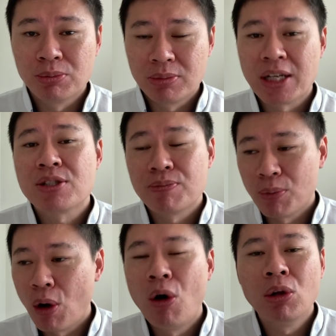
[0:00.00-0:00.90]
that's
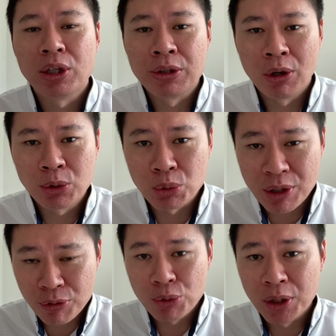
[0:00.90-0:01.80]
all in all to
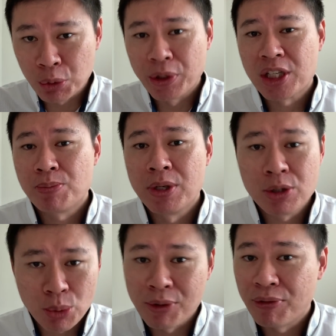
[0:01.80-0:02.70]
give you a good
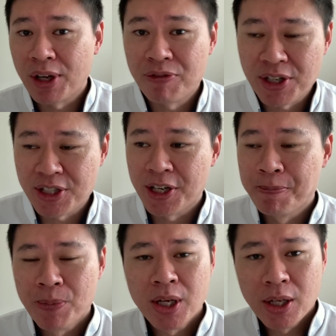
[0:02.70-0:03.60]
experience when you fly with SIA.
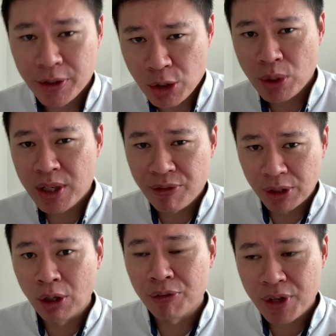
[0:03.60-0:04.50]
That's why they have a
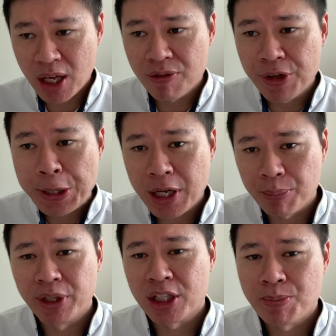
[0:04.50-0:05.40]
lot of heavy
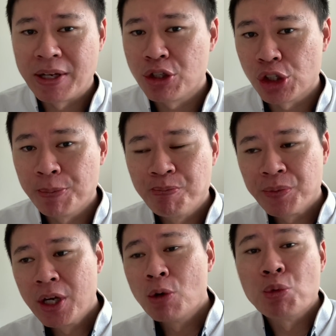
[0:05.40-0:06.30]
capital expenditure
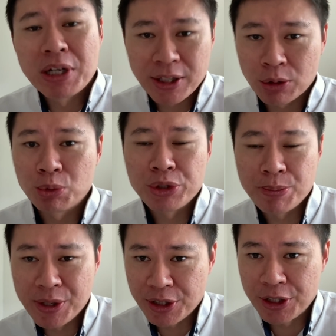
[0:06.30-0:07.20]
related to this
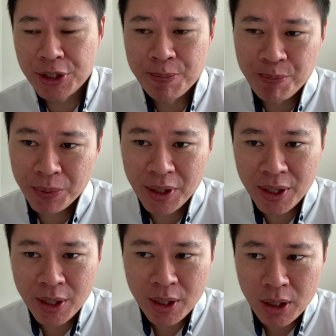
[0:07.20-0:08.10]
business.
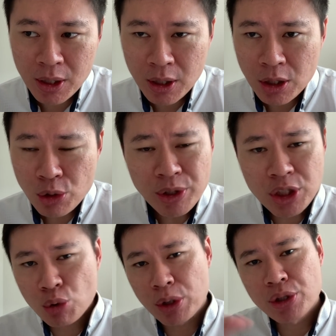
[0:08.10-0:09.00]
So next
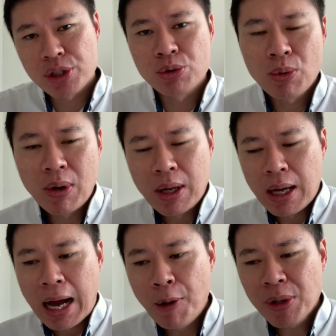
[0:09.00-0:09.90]
question is,
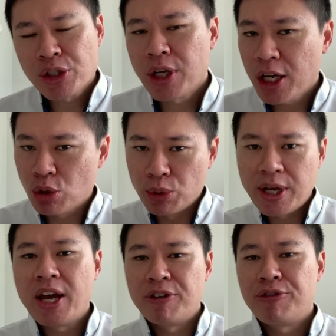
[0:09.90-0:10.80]
how much cash do they
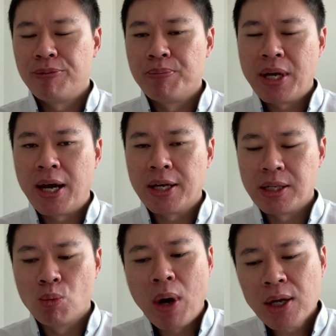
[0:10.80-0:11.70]
have behind
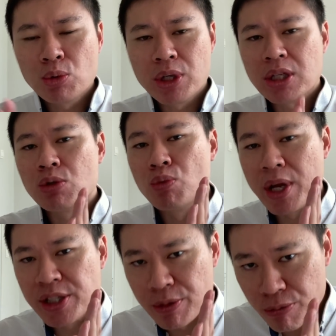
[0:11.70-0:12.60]
and why do they need to
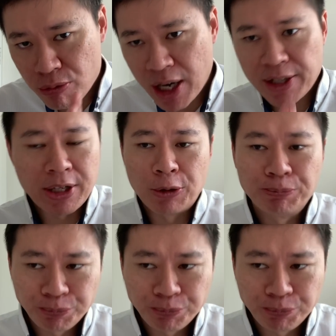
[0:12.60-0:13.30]
raise it right now?